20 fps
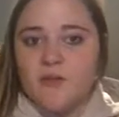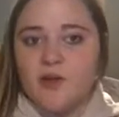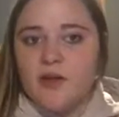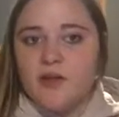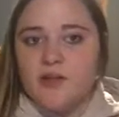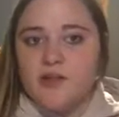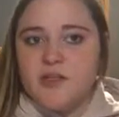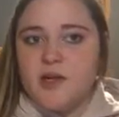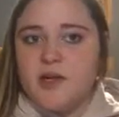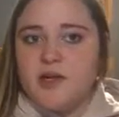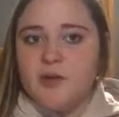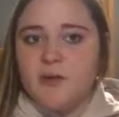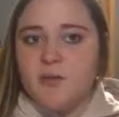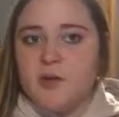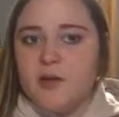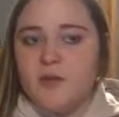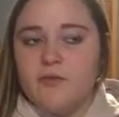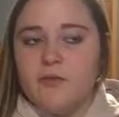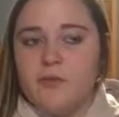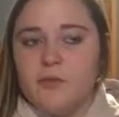We learned how to
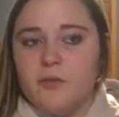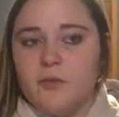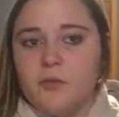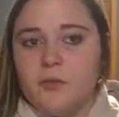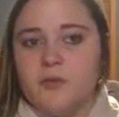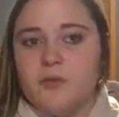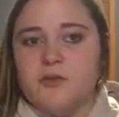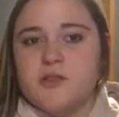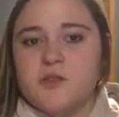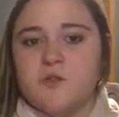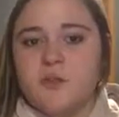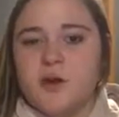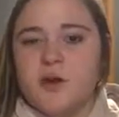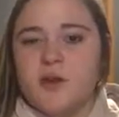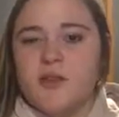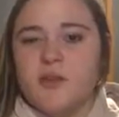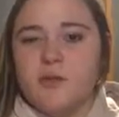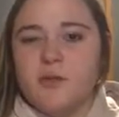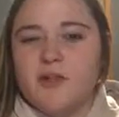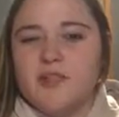make foldables,
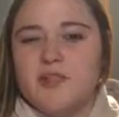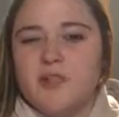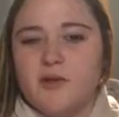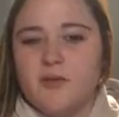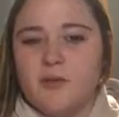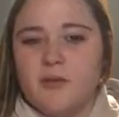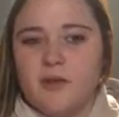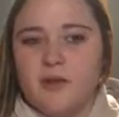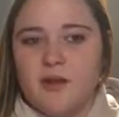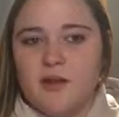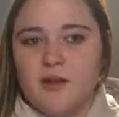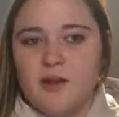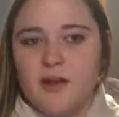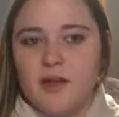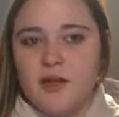but then we didn't really